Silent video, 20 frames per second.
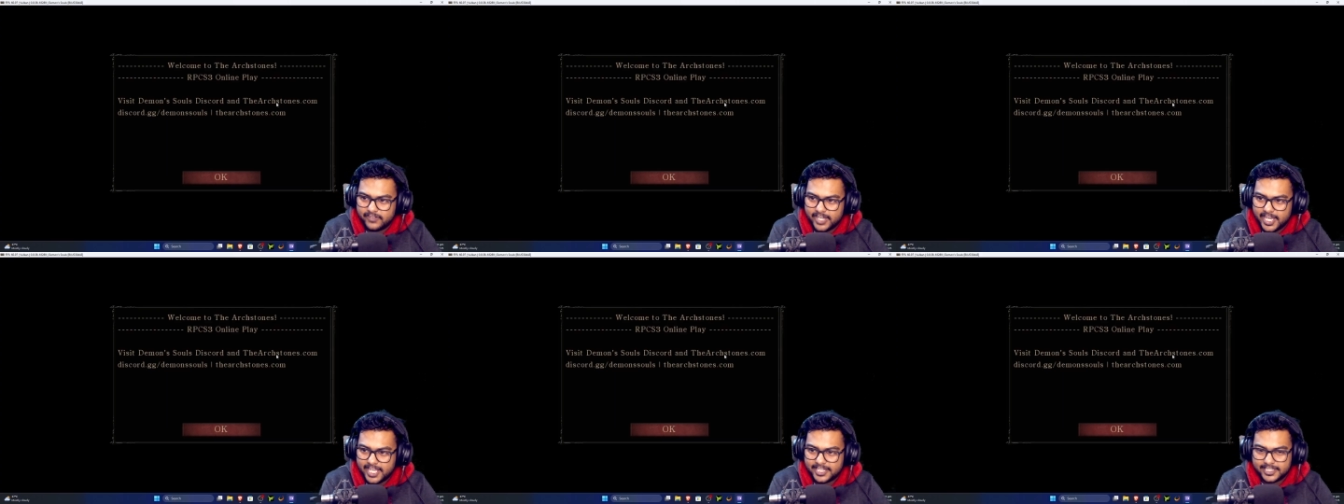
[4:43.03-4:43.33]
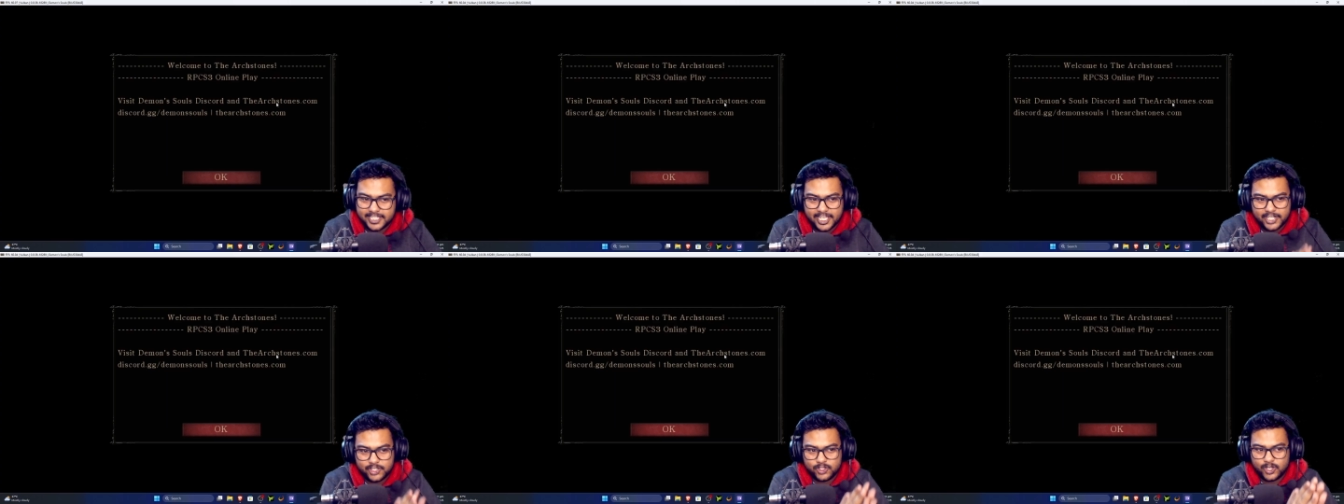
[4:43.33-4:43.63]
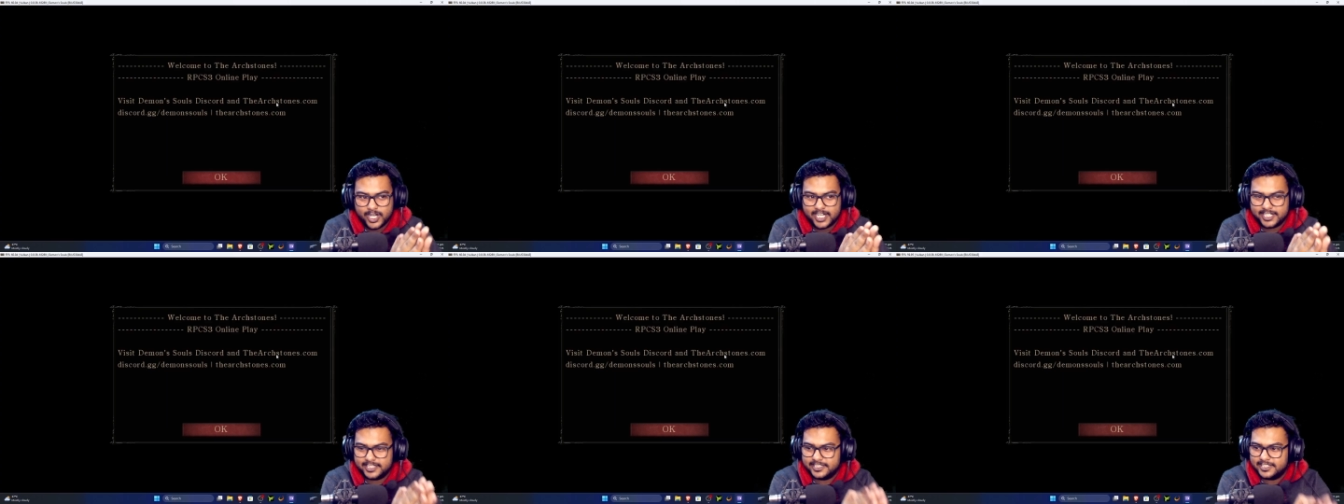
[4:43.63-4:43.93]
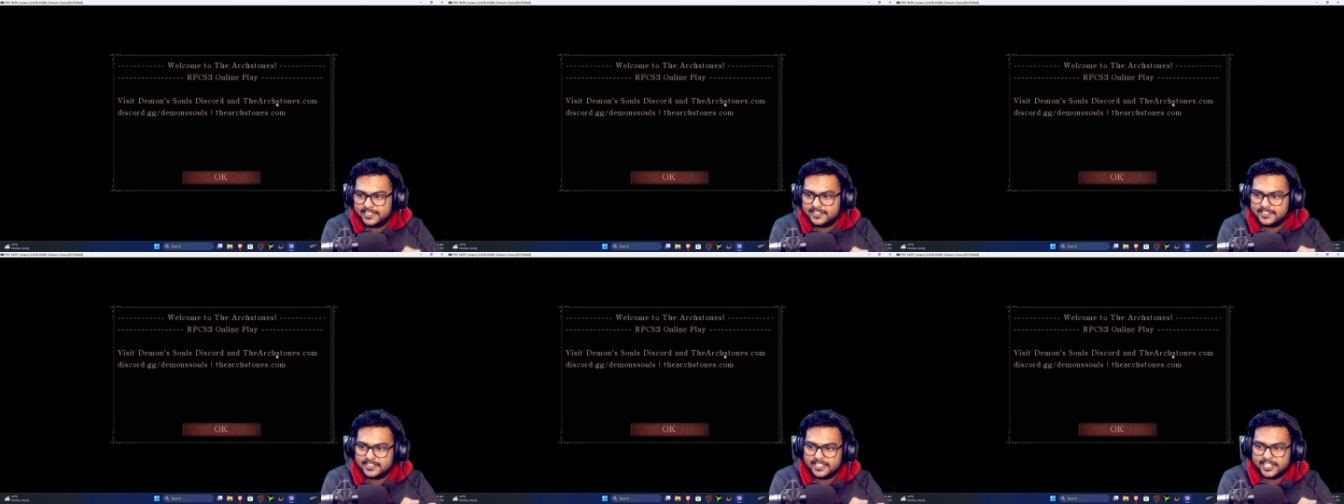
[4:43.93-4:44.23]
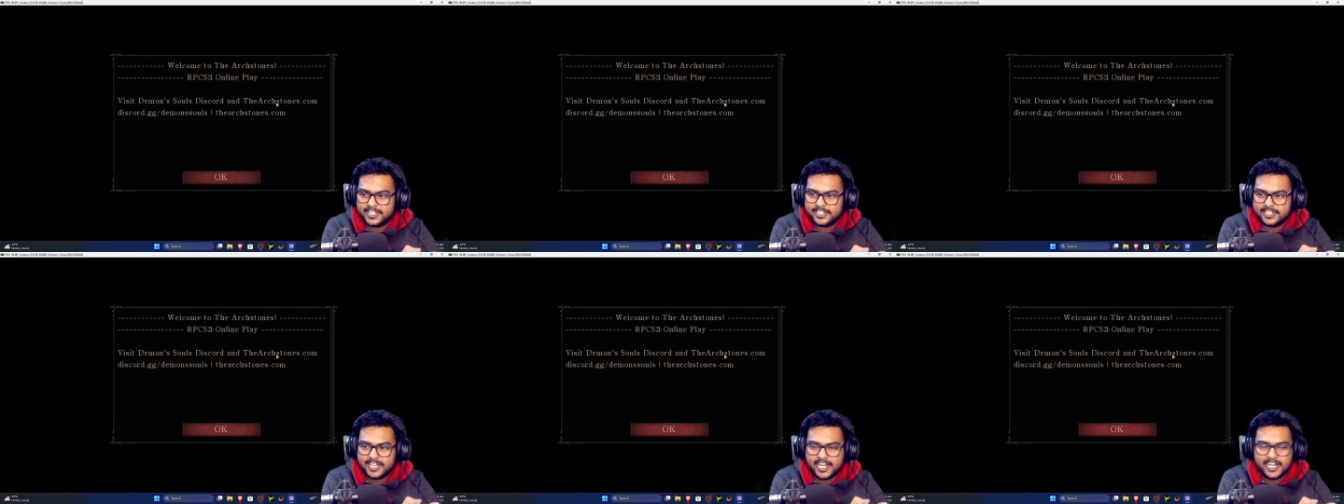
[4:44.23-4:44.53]
and then you get this
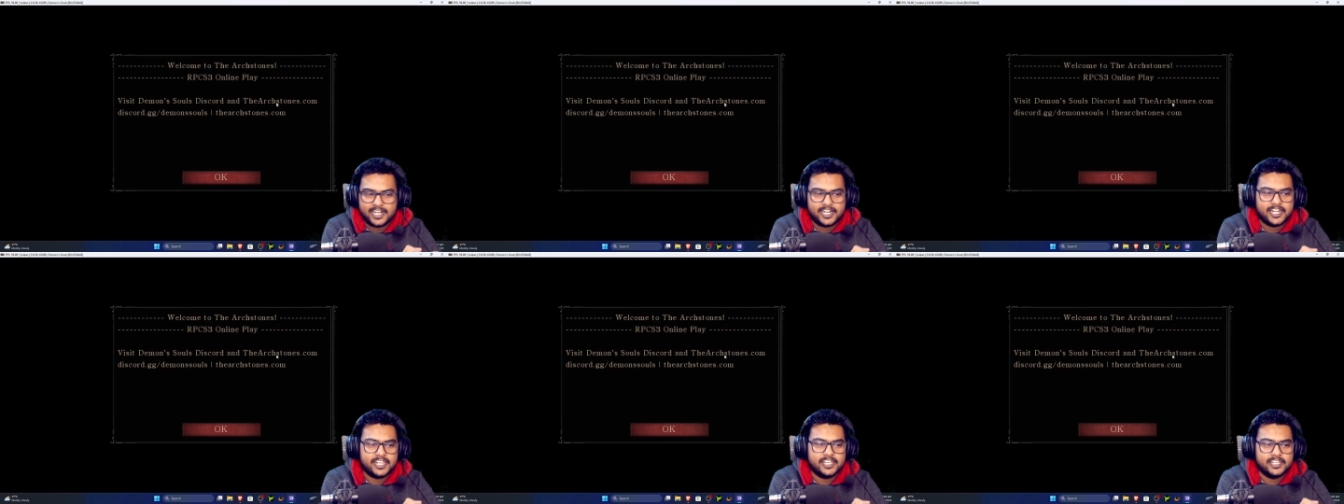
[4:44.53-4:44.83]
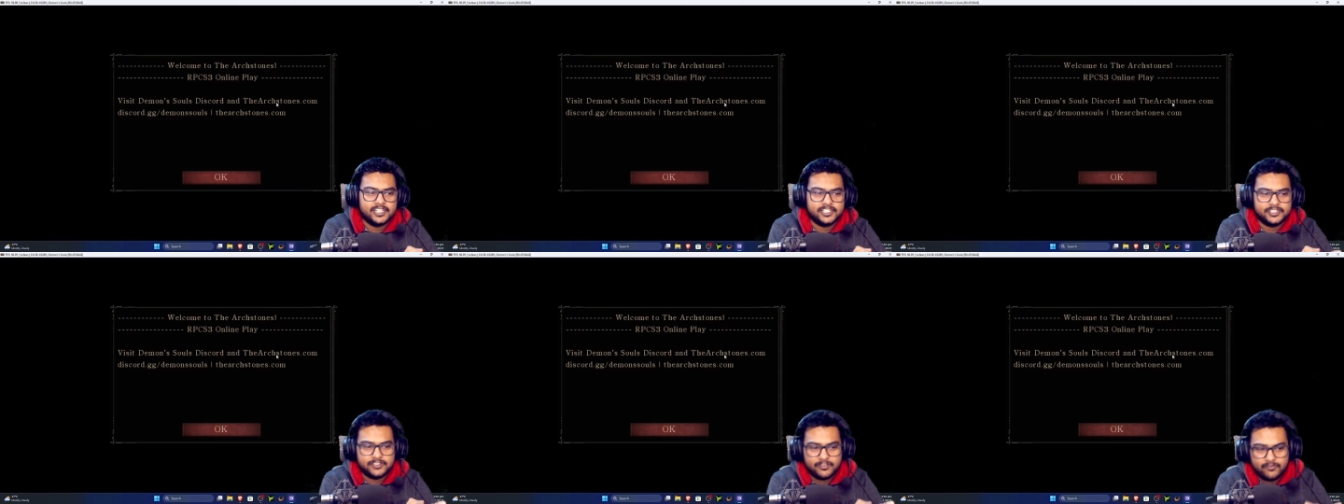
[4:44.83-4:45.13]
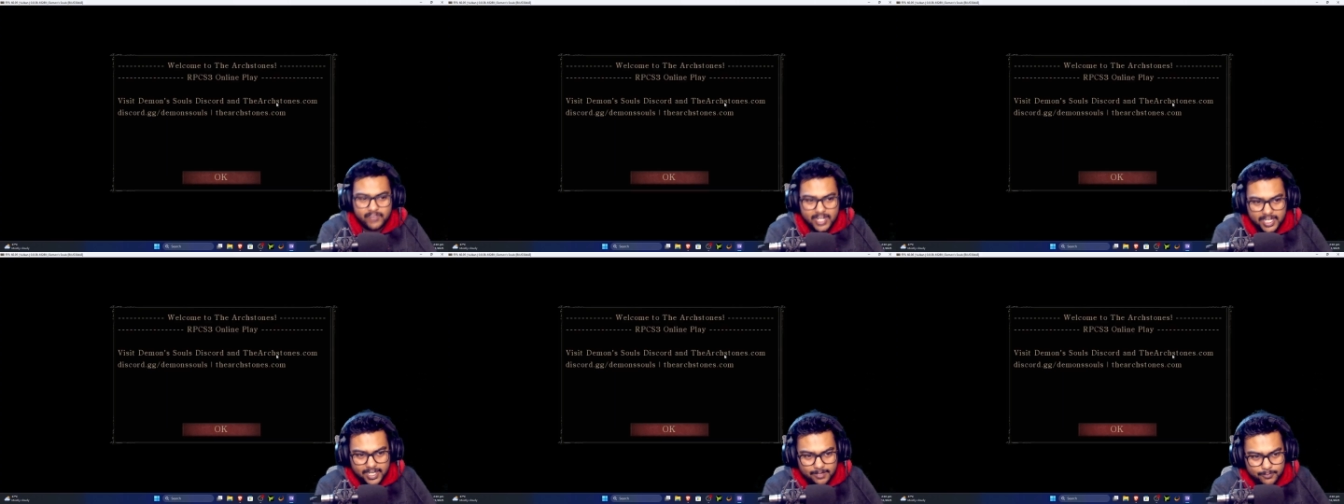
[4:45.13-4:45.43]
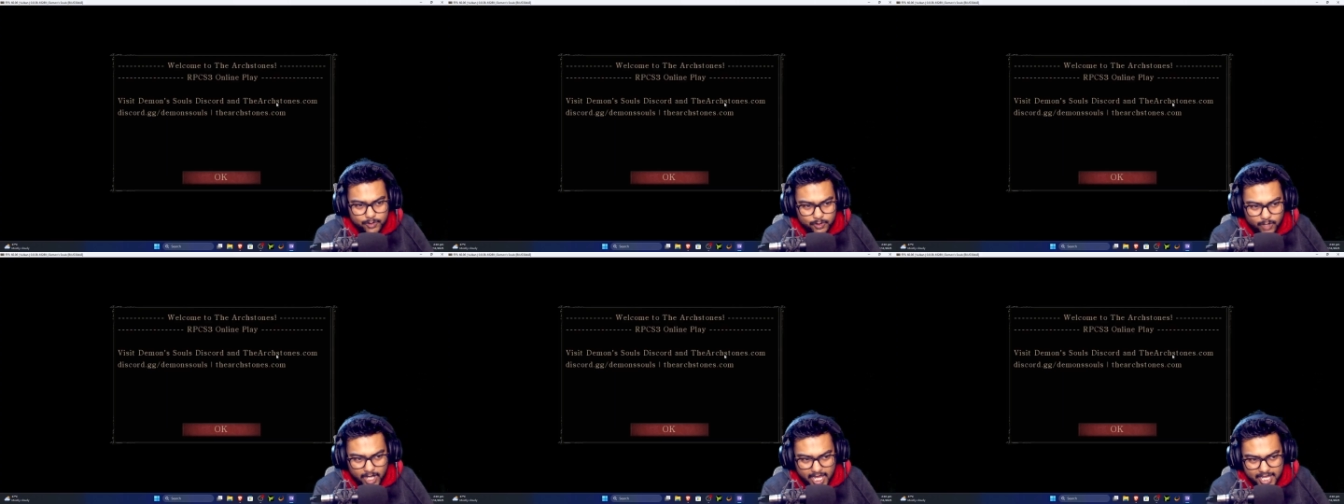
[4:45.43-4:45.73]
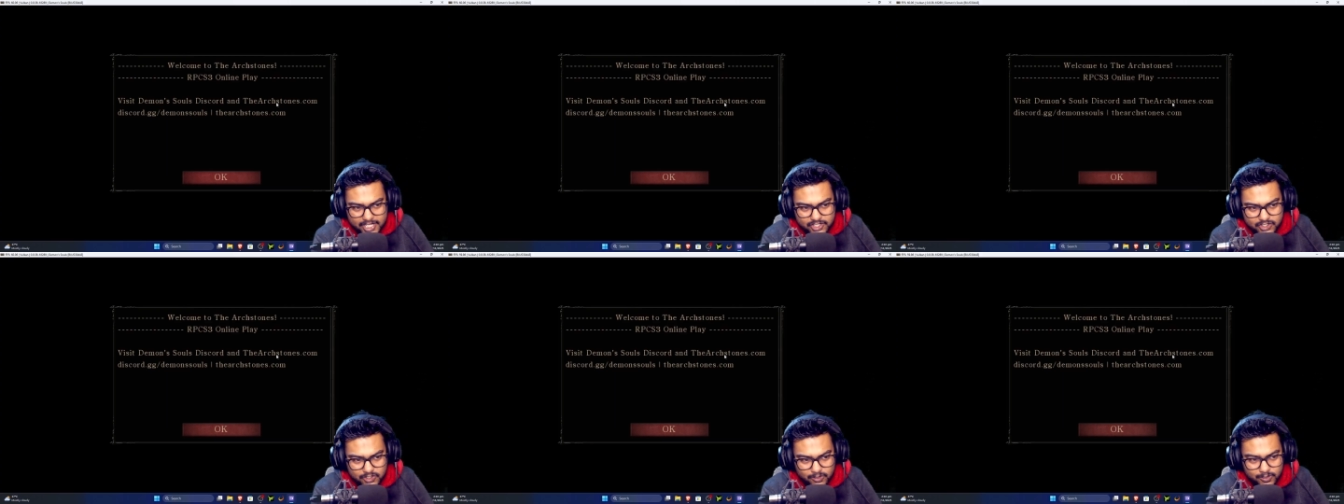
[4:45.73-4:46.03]
screen right here, the welcome to
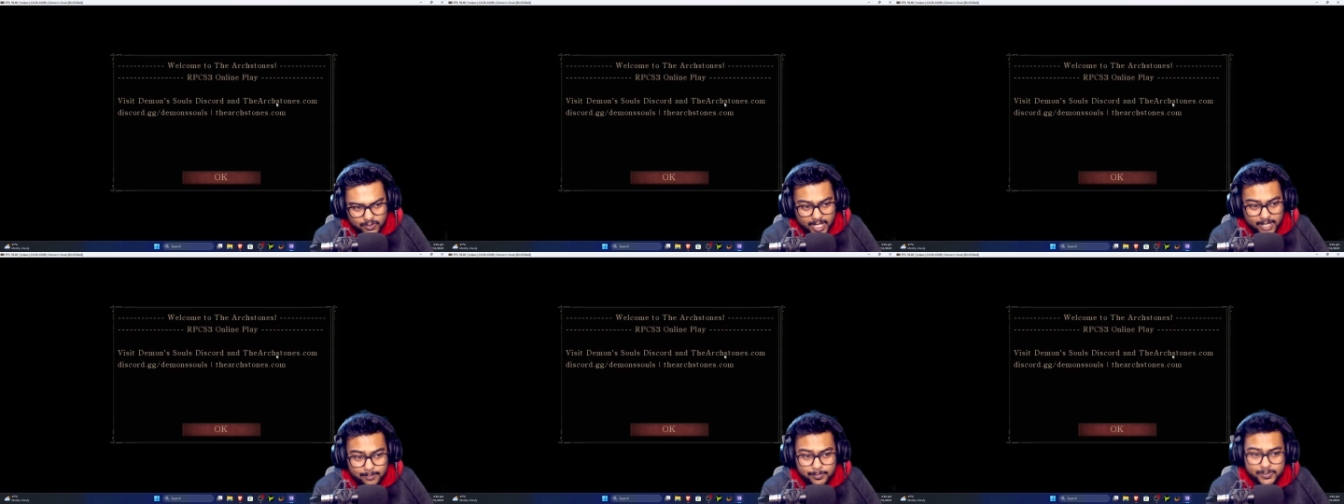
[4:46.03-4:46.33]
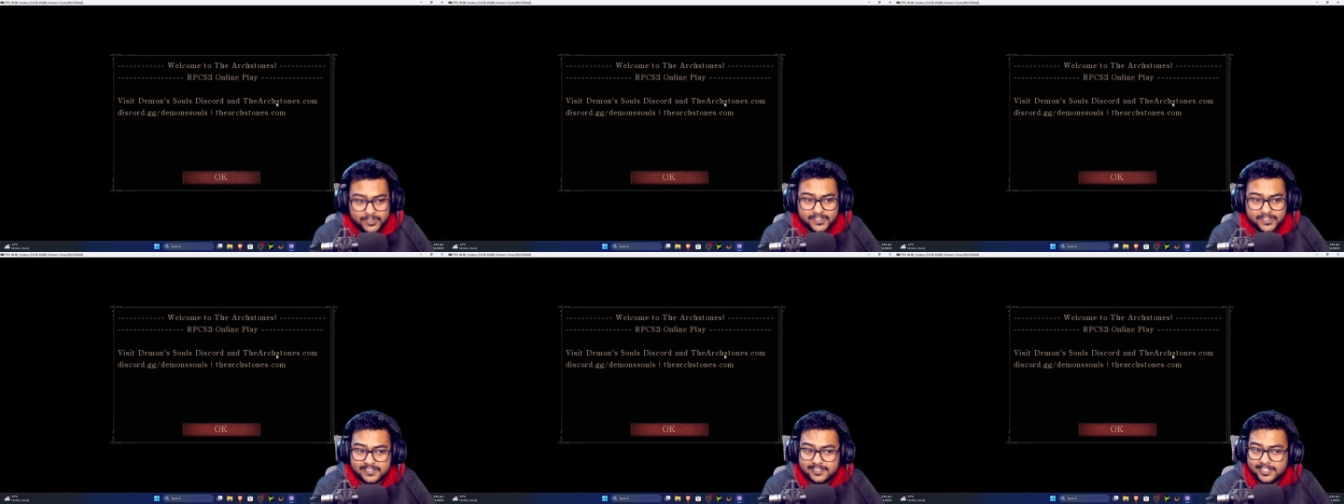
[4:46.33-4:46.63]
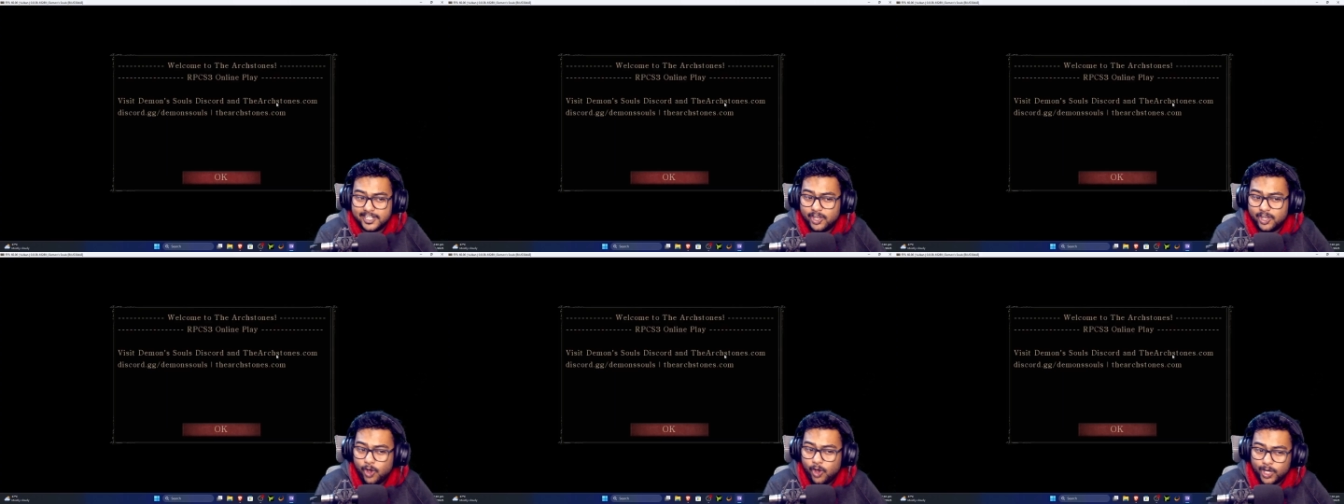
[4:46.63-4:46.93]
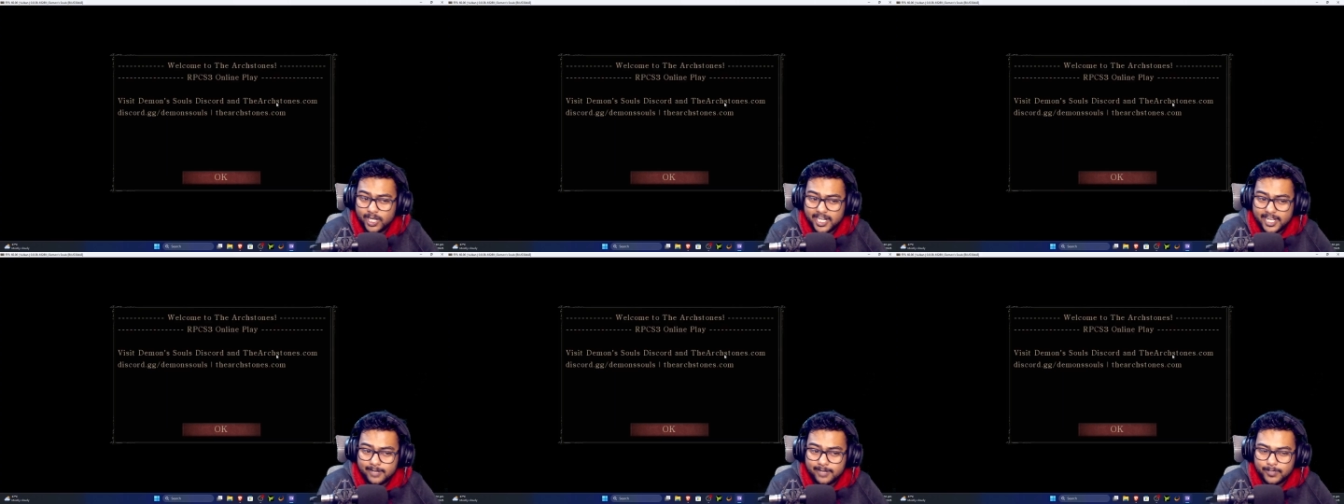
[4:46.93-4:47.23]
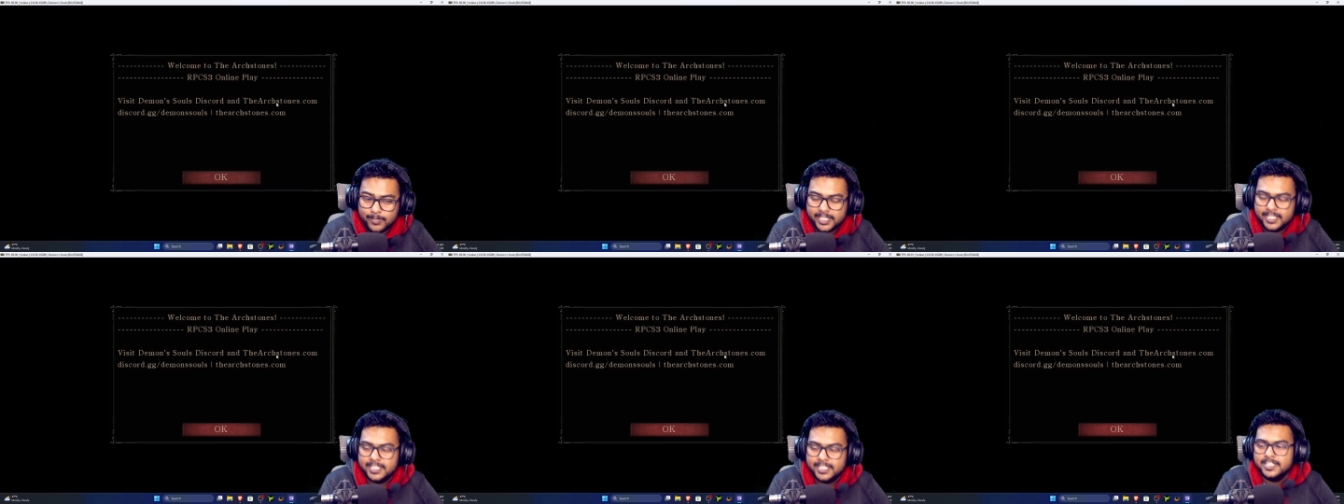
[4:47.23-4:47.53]
Rstone RPCS3 online
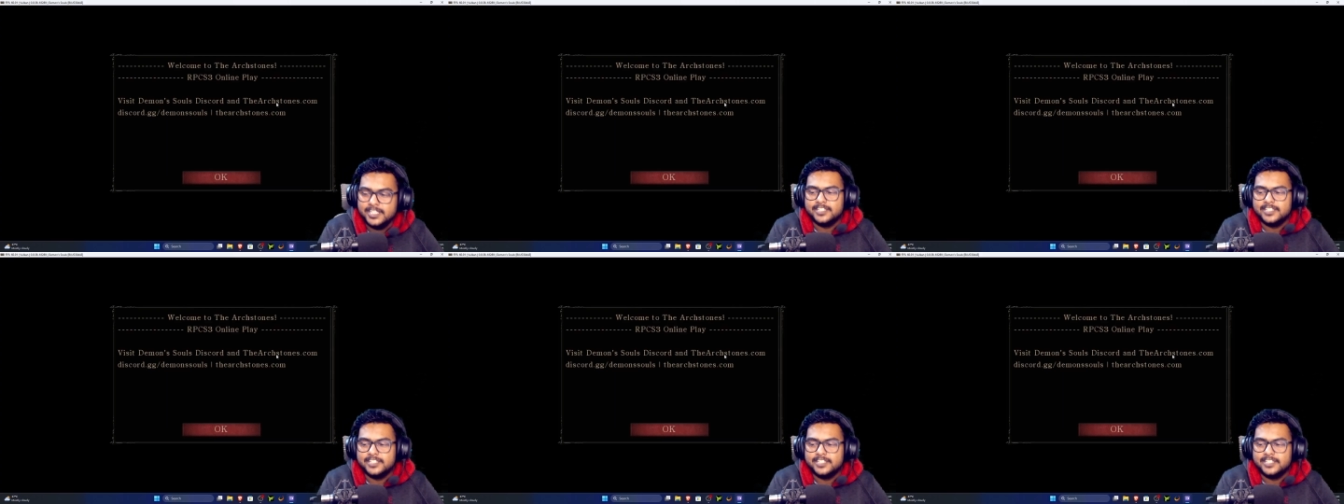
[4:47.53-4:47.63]
play,